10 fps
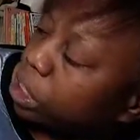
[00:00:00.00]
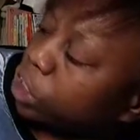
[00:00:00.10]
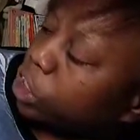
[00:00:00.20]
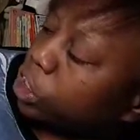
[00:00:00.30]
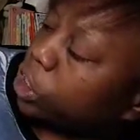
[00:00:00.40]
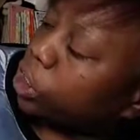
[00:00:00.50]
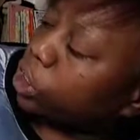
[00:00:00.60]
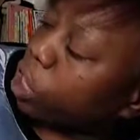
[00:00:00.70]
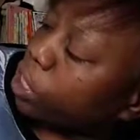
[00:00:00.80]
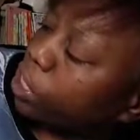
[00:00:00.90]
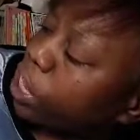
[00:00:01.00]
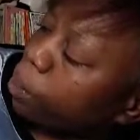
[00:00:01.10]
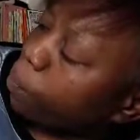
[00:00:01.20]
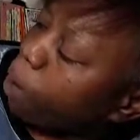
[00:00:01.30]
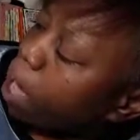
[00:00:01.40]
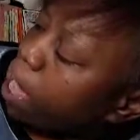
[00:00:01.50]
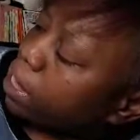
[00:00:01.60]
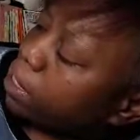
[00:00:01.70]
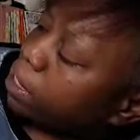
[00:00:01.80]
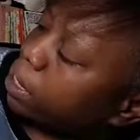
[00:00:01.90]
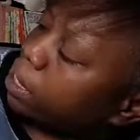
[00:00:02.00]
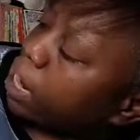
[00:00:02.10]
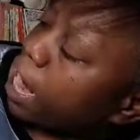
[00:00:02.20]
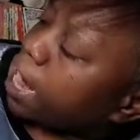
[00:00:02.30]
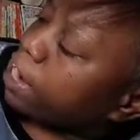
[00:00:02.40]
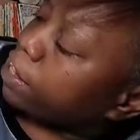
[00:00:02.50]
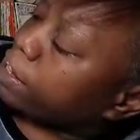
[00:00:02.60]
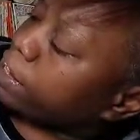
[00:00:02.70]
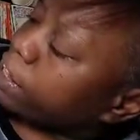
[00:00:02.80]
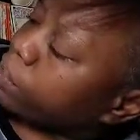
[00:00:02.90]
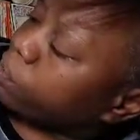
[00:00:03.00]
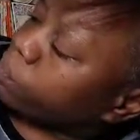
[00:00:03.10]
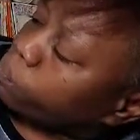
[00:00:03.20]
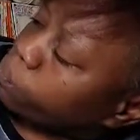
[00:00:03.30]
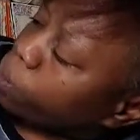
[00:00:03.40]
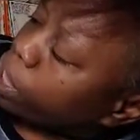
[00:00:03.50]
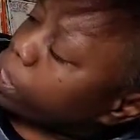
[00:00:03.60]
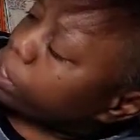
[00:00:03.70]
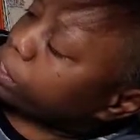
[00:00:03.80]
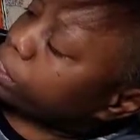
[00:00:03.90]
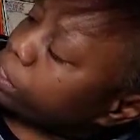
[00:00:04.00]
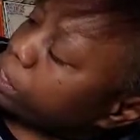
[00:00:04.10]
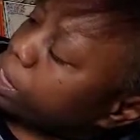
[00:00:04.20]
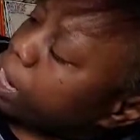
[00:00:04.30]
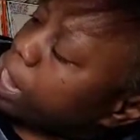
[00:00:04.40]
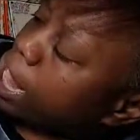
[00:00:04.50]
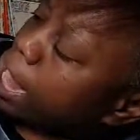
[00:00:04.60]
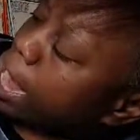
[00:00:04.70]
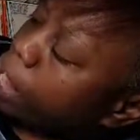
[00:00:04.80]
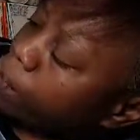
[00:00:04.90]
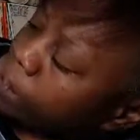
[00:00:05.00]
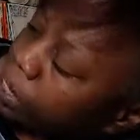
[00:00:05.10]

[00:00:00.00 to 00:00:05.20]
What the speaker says: She started at why, and then what, how,